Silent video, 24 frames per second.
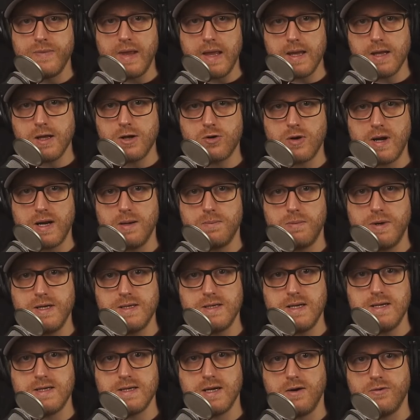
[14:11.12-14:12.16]
incredibly
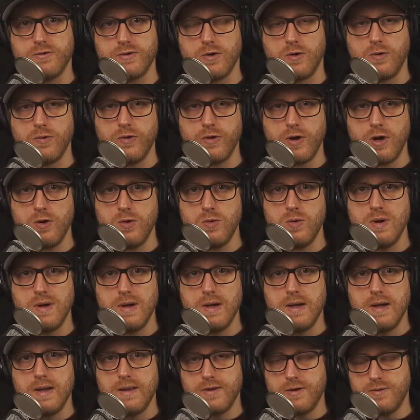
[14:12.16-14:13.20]
detailed, although
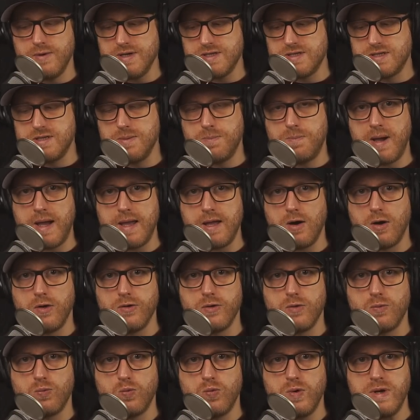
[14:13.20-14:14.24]
there is debate
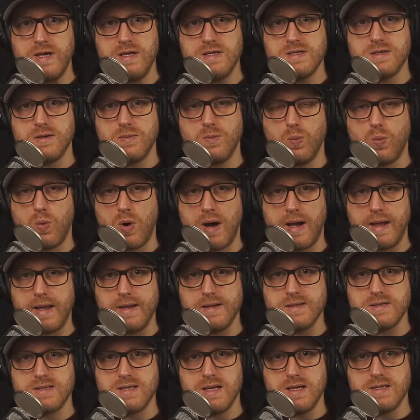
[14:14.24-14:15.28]
on the reason why it
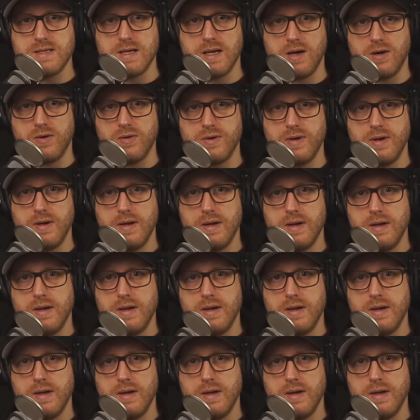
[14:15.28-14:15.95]
is detailed.